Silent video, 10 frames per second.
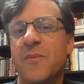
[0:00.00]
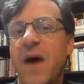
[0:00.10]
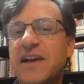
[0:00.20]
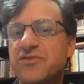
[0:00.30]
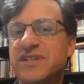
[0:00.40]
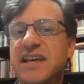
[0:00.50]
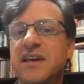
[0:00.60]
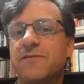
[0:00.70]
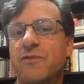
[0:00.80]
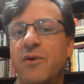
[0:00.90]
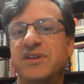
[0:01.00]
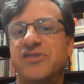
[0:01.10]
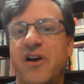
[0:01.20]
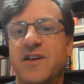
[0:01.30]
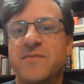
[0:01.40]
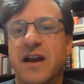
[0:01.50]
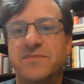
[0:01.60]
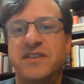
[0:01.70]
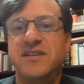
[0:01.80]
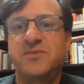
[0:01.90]
My critique of Crowley's argument
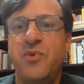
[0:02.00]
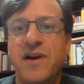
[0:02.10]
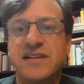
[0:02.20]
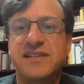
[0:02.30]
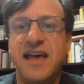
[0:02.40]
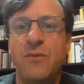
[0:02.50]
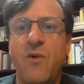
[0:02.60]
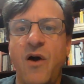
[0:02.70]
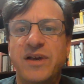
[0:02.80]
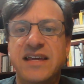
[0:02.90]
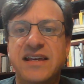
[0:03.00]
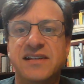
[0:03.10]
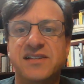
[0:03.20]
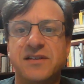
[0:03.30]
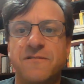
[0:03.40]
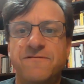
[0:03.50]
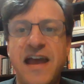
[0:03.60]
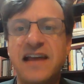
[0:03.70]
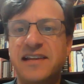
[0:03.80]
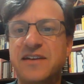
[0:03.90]
up to this point is that while he is
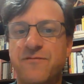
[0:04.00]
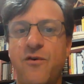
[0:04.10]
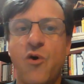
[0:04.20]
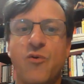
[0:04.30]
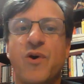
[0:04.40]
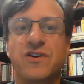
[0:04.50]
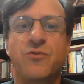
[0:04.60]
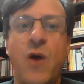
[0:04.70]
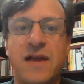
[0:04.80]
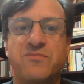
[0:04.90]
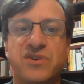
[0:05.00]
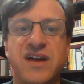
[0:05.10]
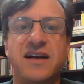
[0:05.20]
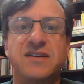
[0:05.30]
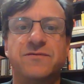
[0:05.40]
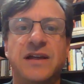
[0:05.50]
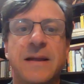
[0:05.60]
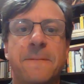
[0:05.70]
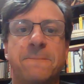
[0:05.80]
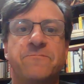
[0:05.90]
failing forward quite
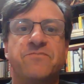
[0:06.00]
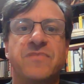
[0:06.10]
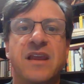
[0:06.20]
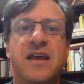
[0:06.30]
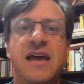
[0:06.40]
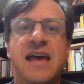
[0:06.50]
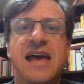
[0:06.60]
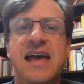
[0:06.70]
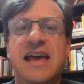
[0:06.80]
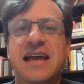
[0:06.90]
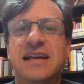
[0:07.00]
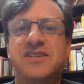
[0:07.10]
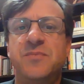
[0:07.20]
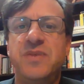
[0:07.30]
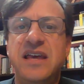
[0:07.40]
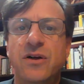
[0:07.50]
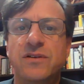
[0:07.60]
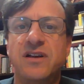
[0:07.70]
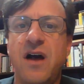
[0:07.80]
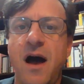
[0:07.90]
productively, his
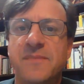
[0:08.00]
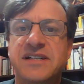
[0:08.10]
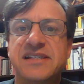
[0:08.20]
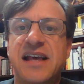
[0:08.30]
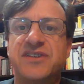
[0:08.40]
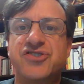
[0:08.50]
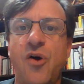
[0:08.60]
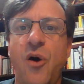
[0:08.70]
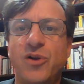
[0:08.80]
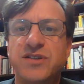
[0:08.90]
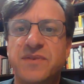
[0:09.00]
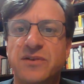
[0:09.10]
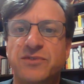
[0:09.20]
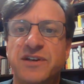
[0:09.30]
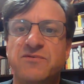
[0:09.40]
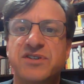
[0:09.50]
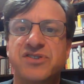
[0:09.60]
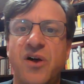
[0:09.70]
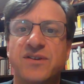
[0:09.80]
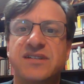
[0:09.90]
appeal to common sense ultimately
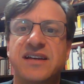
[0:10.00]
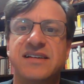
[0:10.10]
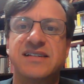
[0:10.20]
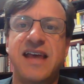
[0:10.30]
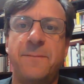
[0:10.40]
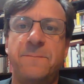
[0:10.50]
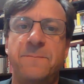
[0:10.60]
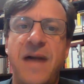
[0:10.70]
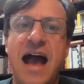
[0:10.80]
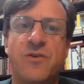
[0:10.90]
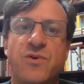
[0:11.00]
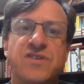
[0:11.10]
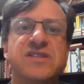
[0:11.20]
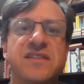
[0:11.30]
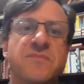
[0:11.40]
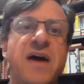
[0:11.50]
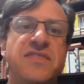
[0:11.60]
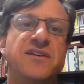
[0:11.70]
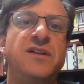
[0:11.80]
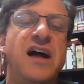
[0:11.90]
results in a step backwards in the
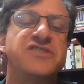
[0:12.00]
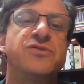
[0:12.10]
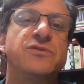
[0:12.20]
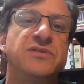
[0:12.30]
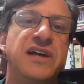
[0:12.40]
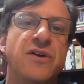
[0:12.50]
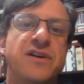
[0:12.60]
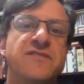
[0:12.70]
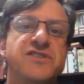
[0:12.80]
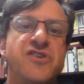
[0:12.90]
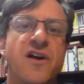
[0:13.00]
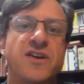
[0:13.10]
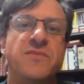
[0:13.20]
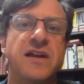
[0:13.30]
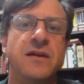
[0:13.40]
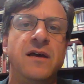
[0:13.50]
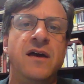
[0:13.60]
methodological clarity of his argument,